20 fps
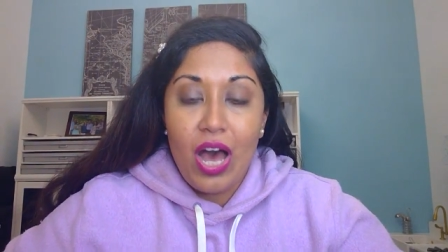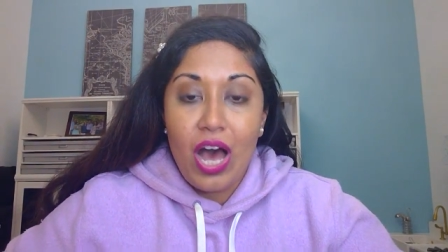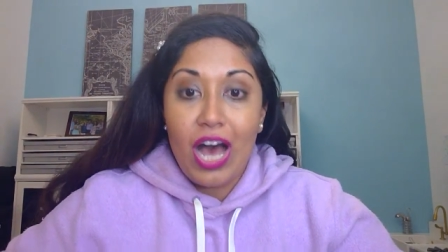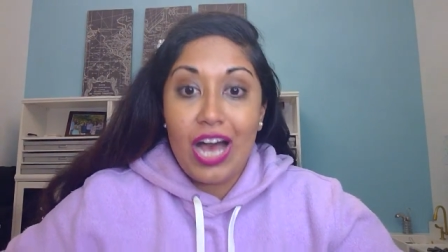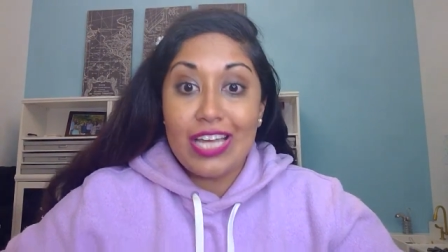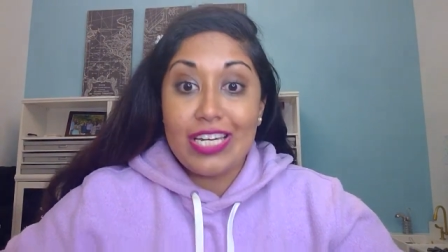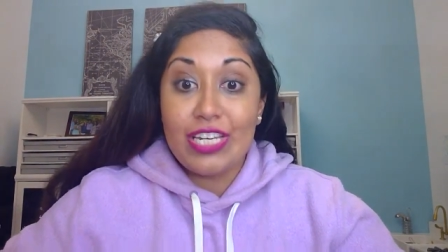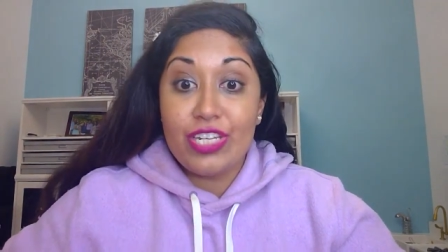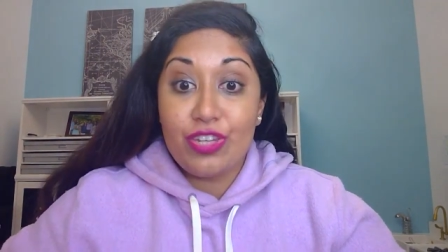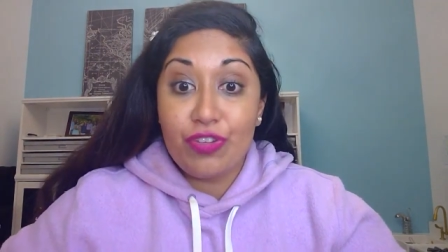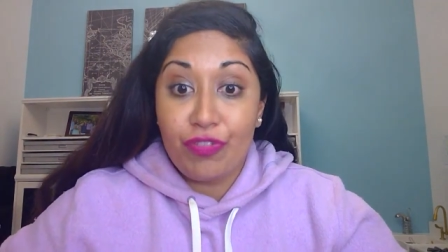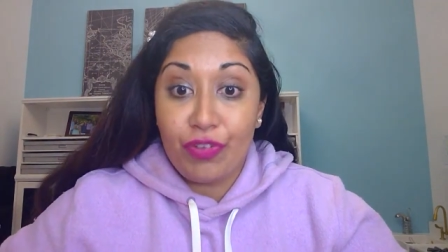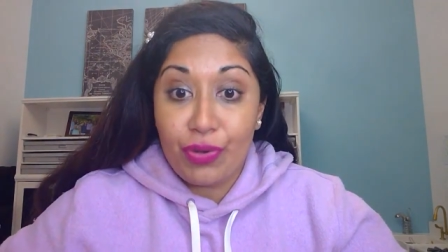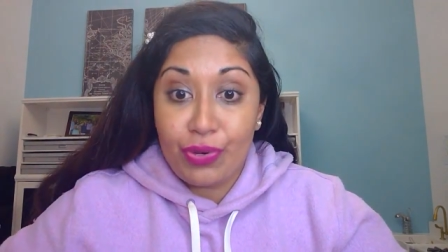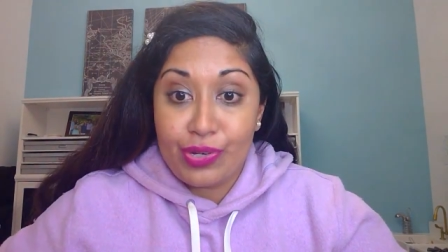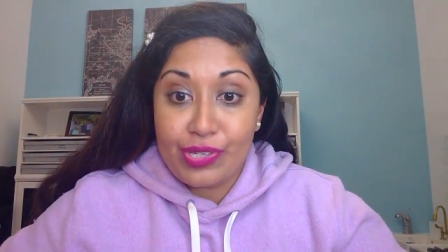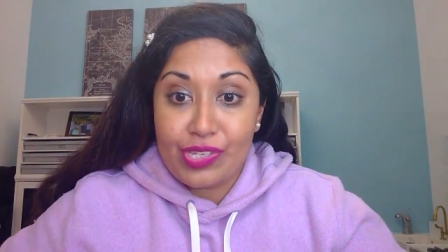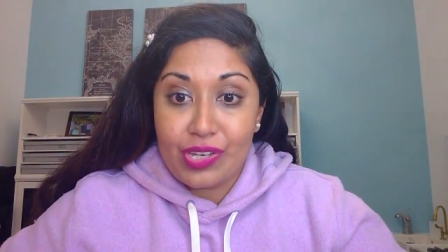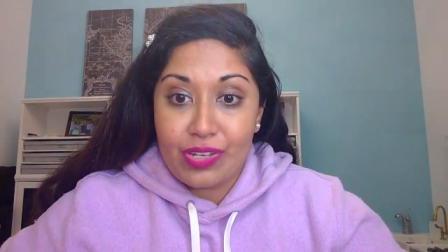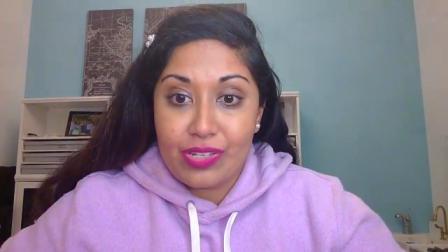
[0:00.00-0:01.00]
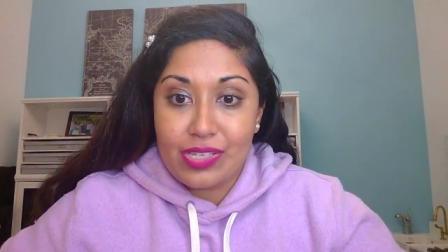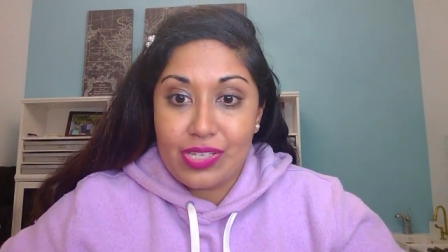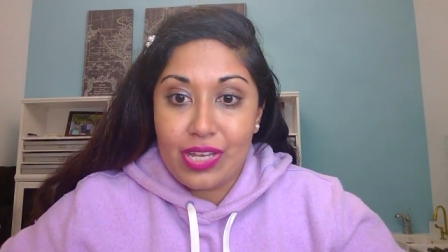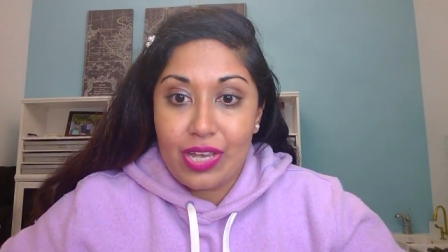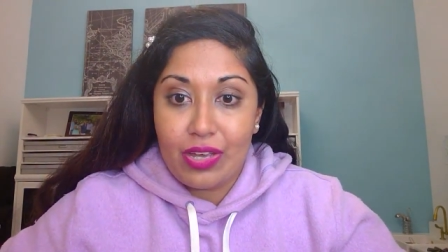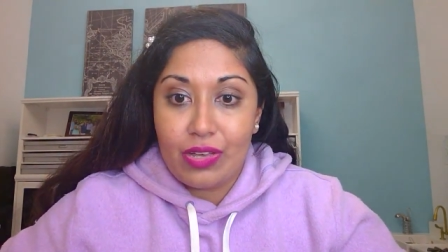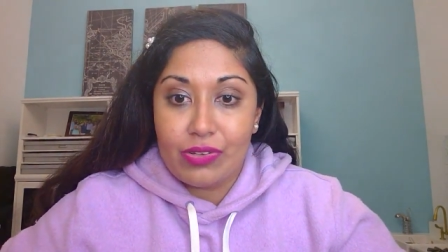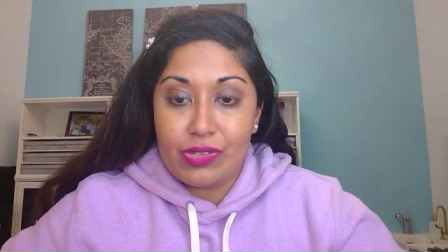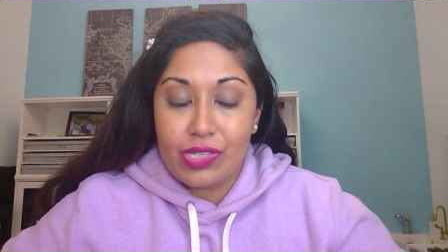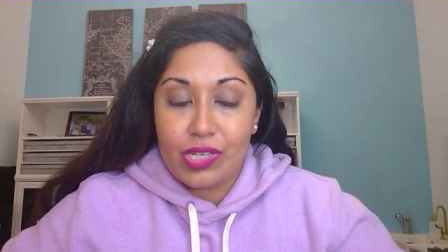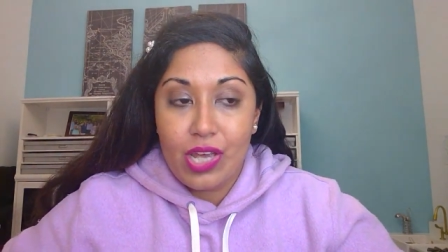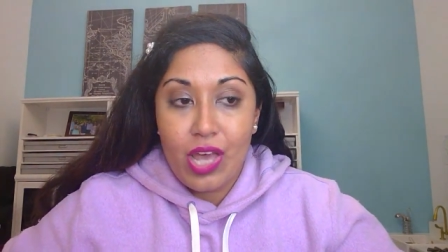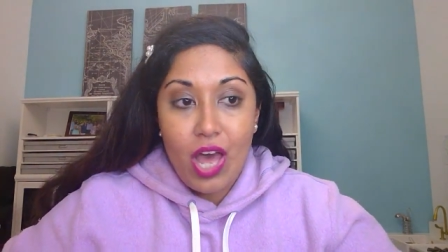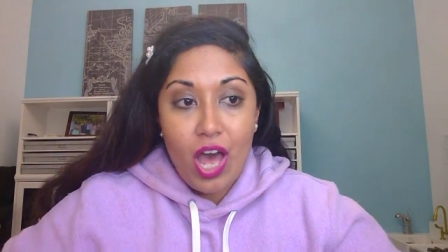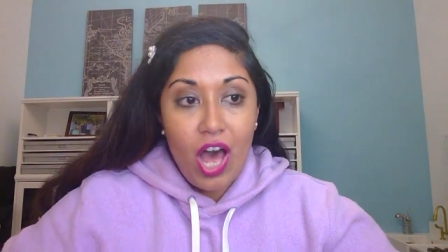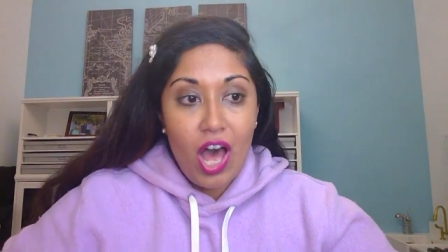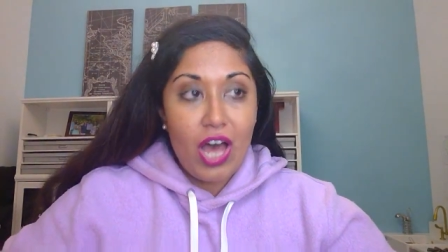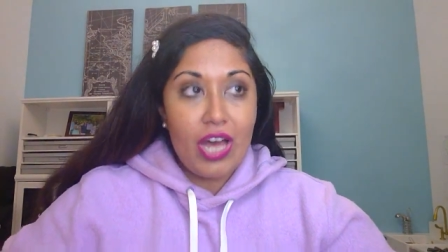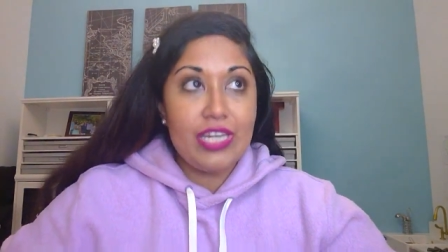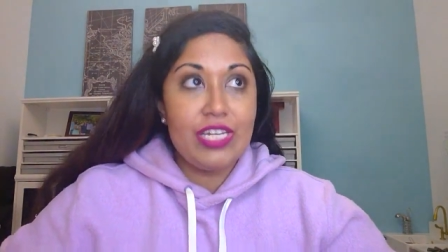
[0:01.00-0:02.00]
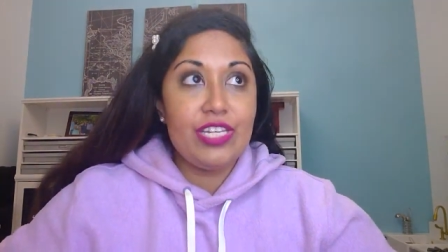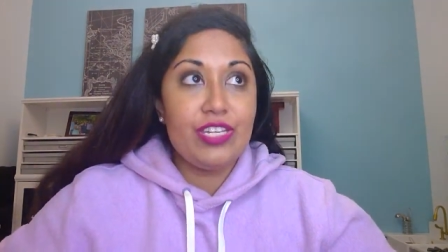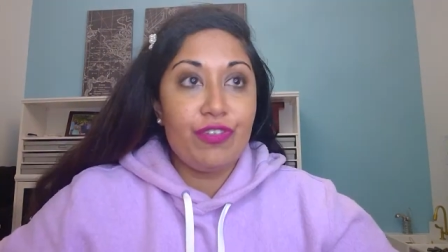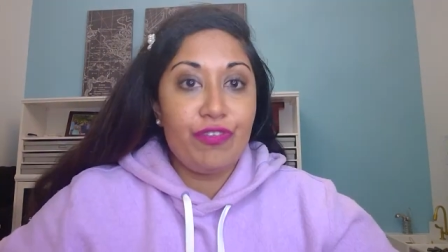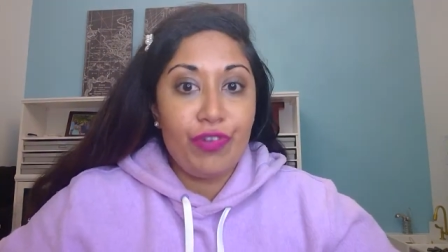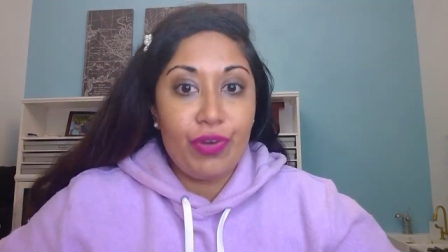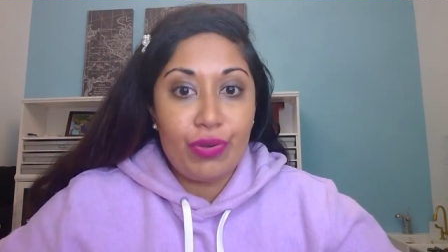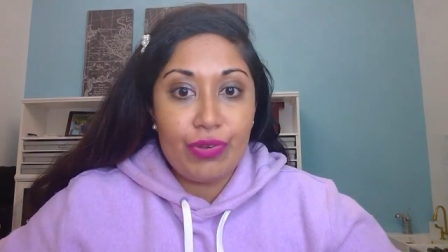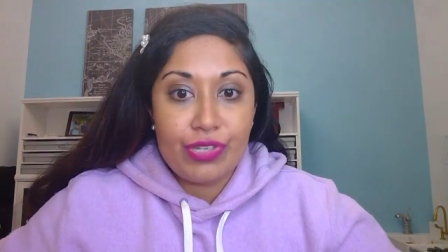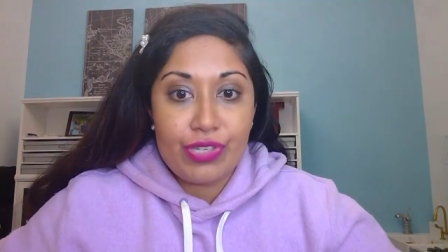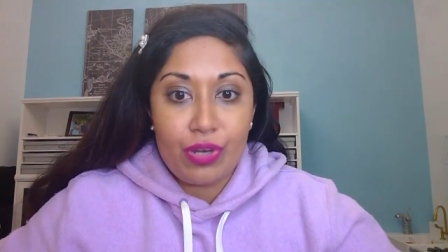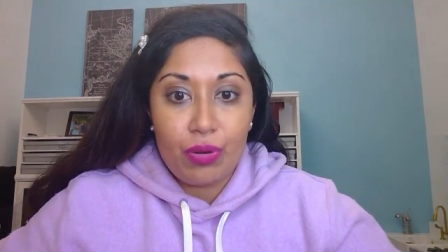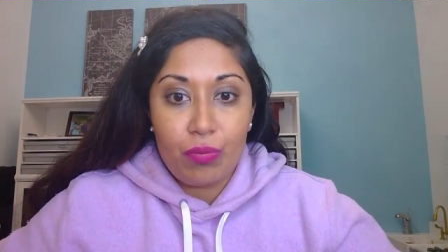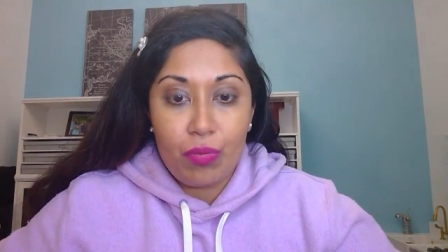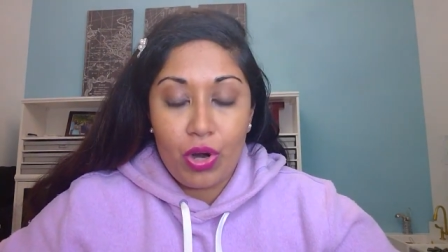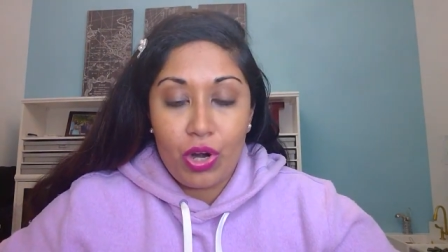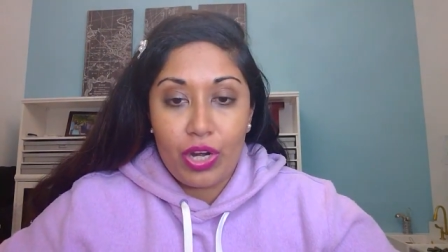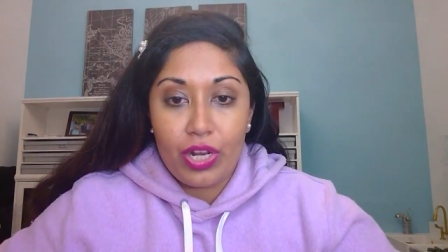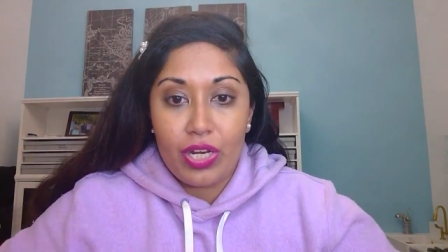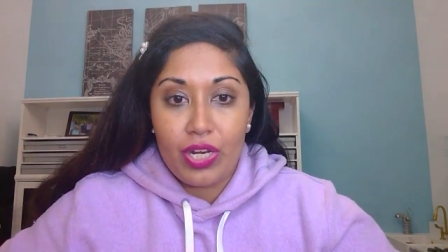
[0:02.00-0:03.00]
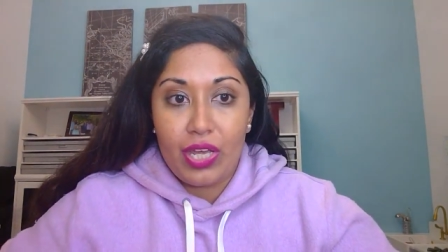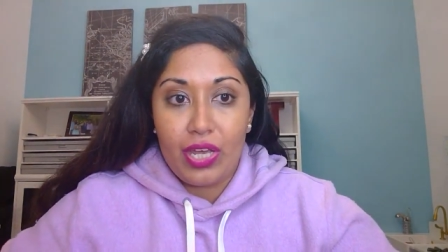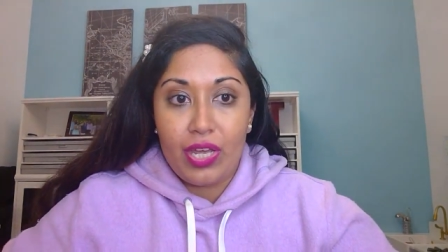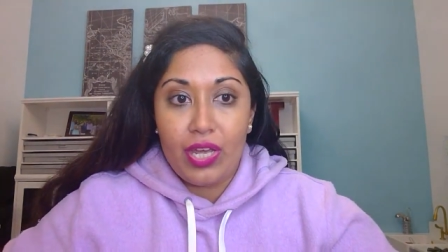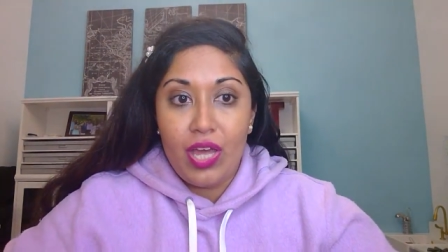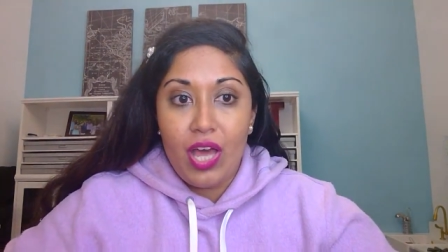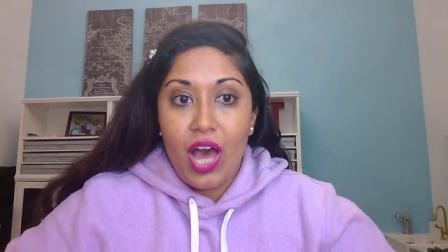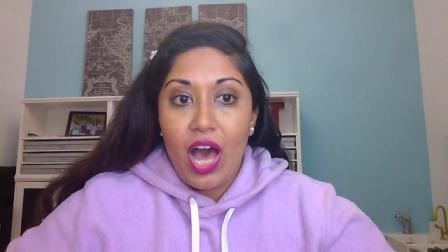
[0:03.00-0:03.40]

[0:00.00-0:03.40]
I need to focus on sales. I need to focus on marketing.